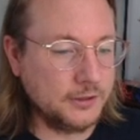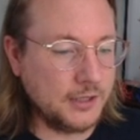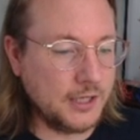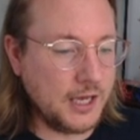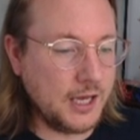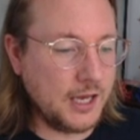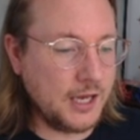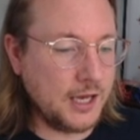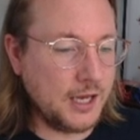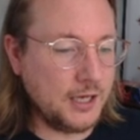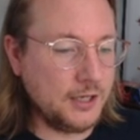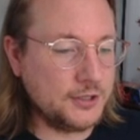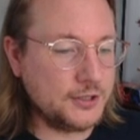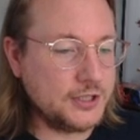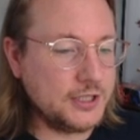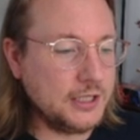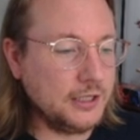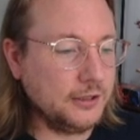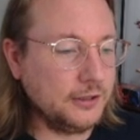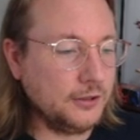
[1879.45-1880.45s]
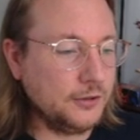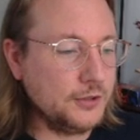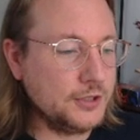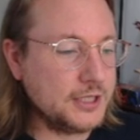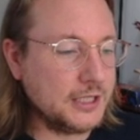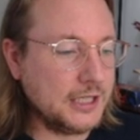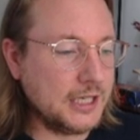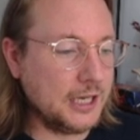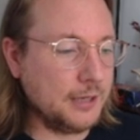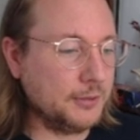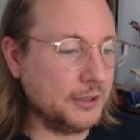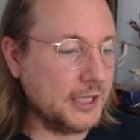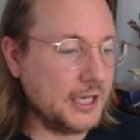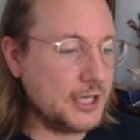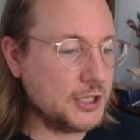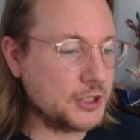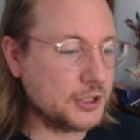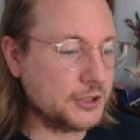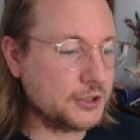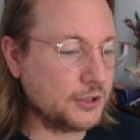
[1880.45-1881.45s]
Hey, you see, losing the
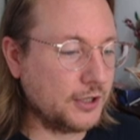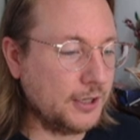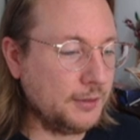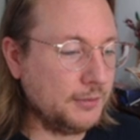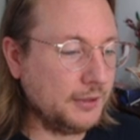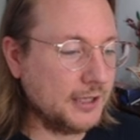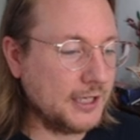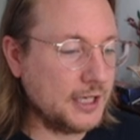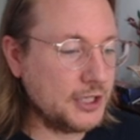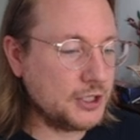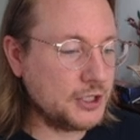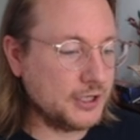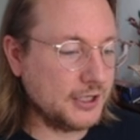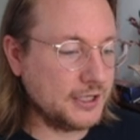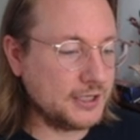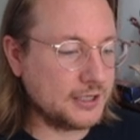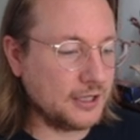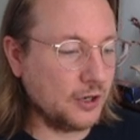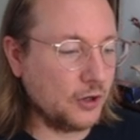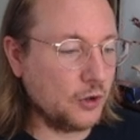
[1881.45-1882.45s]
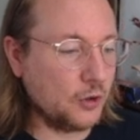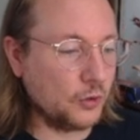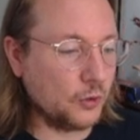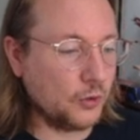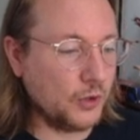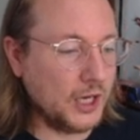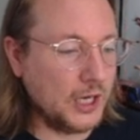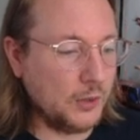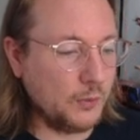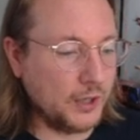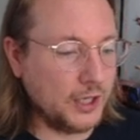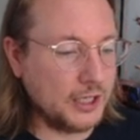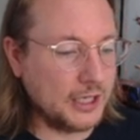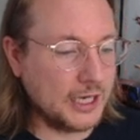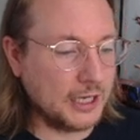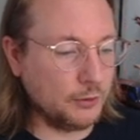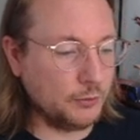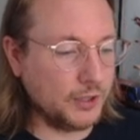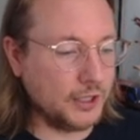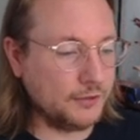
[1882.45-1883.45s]
immolation. So immolation is a great way to
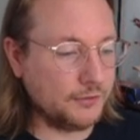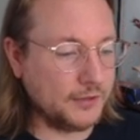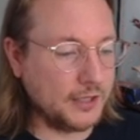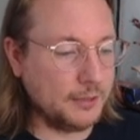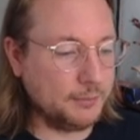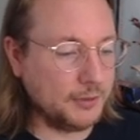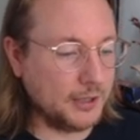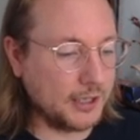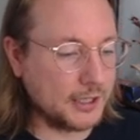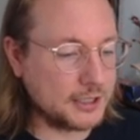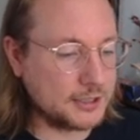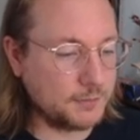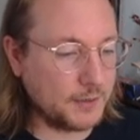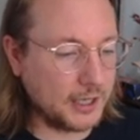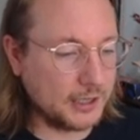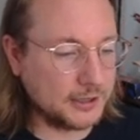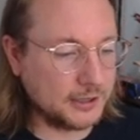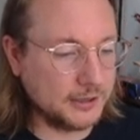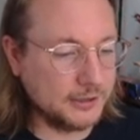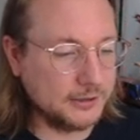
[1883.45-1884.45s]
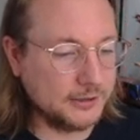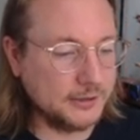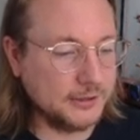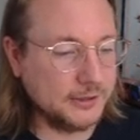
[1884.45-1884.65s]
get rid of an hypnotic specter.